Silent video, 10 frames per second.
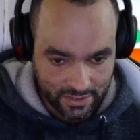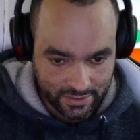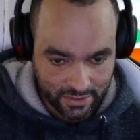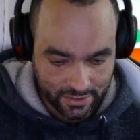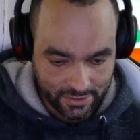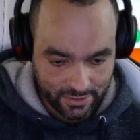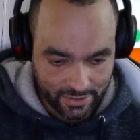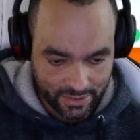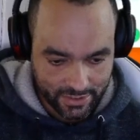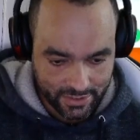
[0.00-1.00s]
us do
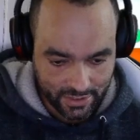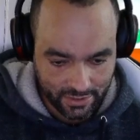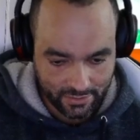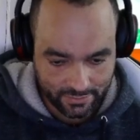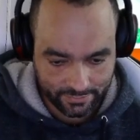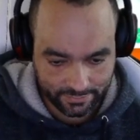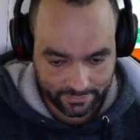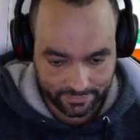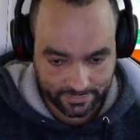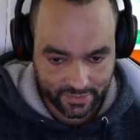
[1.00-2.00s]
this. So
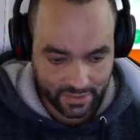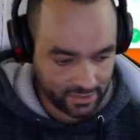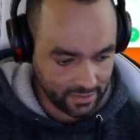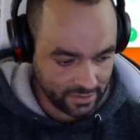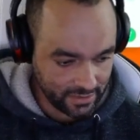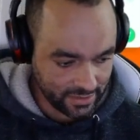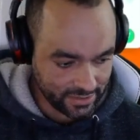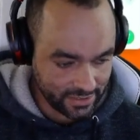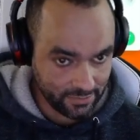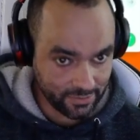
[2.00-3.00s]
let's
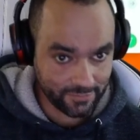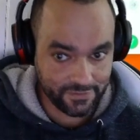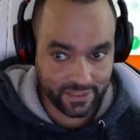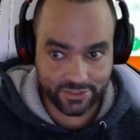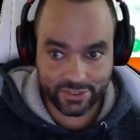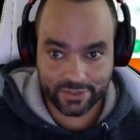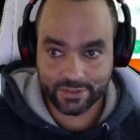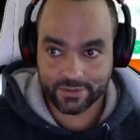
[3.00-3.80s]
see if we can flash it.